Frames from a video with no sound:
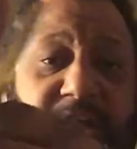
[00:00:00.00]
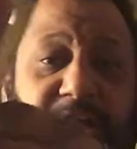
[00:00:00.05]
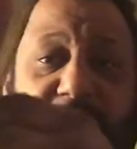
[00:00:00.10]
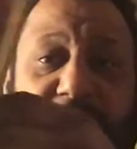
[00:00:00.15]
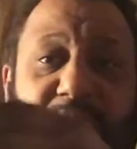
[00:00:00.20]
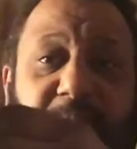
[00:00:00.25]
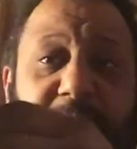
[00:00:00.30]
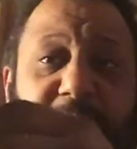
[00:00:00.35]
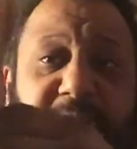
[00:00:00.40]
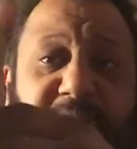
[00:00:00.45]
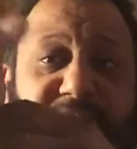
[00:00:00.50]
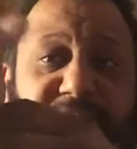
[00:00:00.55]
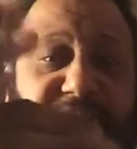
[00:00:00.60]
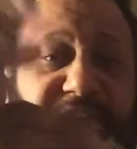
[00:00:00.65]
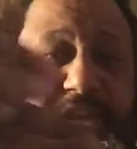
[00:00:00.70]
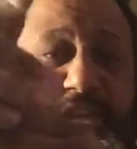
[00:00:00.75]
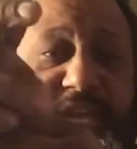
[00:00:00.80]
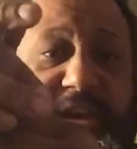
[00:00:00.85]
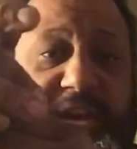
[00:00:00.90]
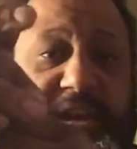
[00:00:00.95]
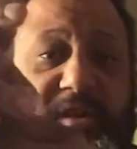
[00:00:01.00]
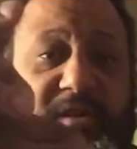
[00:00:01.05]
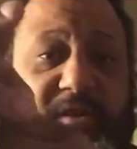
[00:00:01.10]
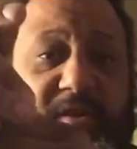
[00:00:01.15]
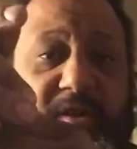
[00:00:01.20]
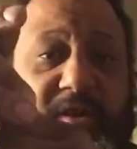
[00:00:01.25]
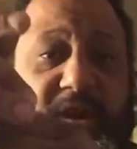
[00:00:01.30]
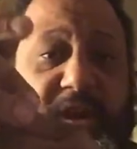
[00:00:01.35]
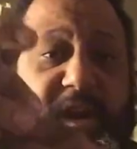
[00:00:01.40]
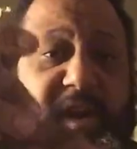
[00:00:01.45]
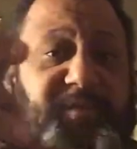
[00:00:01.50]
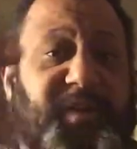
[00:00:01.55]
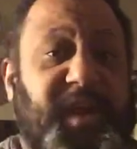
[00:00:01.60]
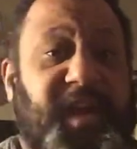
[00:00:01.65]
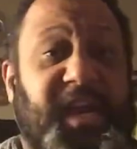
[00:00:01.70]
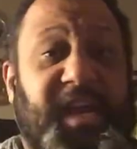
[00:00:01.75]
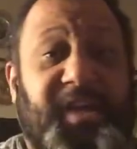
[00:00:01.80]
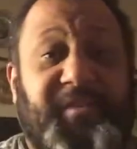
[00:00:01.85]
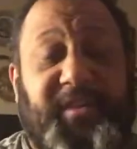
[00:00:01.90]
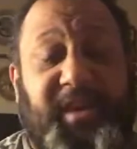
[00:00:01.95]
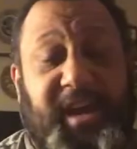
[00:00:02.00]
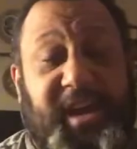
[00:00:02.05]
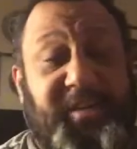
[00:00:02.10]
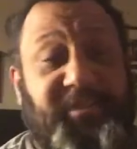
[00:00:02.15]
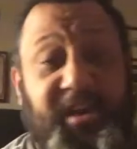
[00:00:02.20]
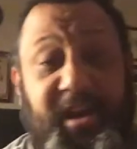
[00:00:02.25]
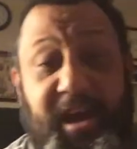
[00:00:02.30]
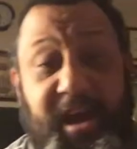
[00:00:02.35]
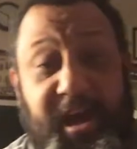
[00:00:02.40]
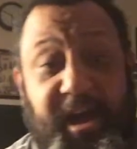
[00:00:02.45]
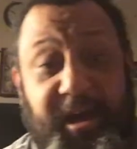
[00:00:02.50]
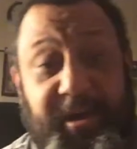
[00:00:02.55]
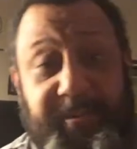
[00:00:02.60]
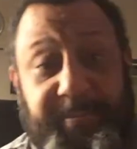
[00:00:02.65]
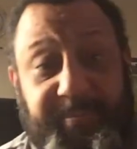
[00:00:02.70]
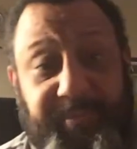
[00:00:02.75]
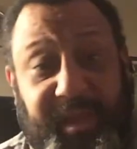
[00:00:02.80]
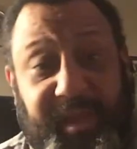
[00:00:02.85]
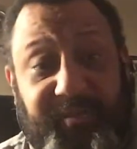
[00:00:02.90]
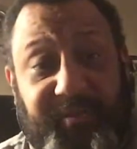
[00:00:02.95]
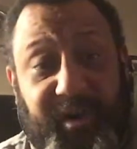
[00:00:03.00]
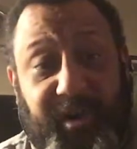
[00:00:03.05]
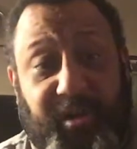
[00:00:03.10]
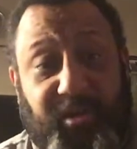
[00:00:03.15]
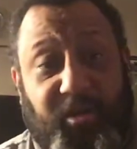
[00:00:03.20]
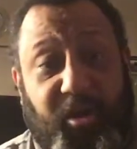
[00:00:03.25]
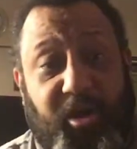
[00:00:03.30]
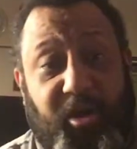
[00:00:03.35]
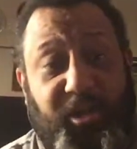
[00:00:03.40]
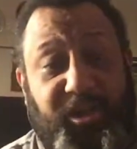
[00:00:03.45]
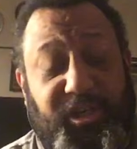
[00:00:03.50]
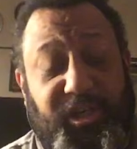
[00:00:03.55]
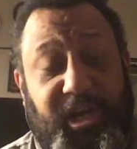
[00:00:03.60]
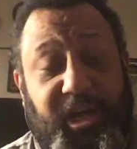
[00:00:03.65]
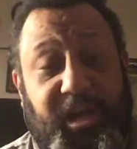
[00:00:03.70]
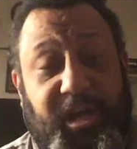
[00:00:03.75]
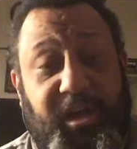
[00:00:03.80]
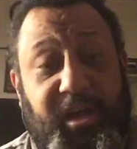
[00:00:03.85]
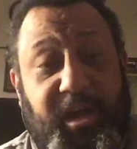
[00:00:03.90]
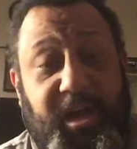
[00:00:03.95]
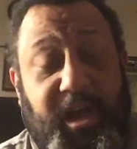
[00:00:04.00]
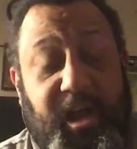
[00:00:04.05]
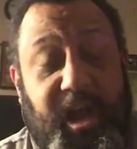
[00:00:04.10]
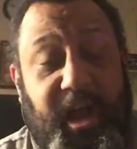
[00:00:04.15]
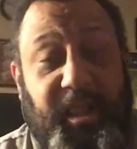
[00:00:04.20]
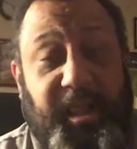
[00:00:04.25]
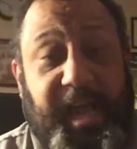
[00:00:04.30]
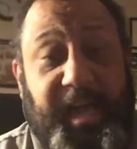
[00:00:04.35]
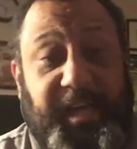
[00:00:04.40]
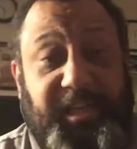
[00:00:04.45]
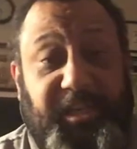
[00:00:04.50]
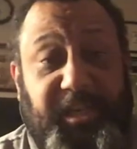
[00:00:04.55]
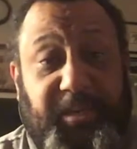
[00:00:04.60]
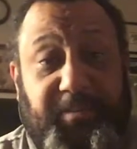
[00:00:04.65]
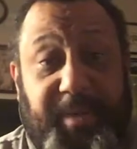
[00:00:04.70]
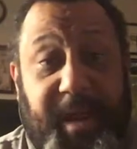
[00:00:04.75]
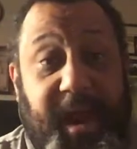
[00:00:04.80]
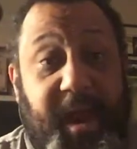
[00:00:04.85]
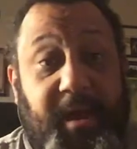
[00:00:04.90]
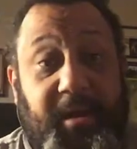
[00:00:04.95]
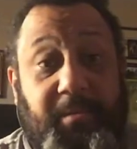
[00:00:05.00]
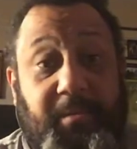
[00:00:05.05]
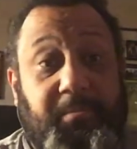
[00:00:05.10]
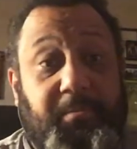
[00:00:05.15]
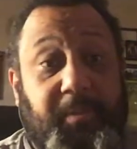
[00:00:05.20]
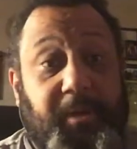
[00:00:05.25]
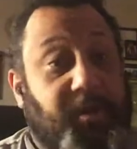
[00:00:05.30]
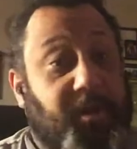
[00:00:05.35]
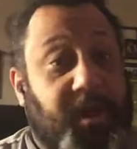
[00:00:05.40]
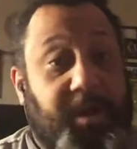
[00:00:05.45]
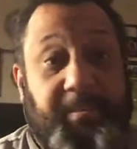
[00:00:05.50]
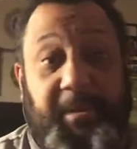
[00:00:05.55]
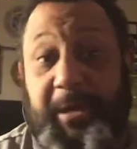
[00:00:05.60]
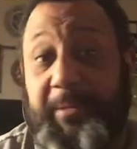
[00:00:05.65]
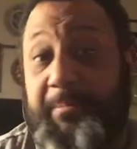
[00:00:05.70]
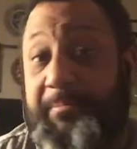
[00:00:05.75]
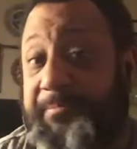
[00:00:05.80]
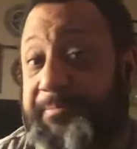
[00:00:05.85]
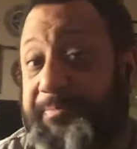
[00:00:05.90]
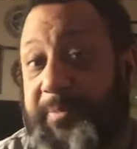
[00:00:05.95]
little bungee thing, or even a large elastic band. You know what I mean?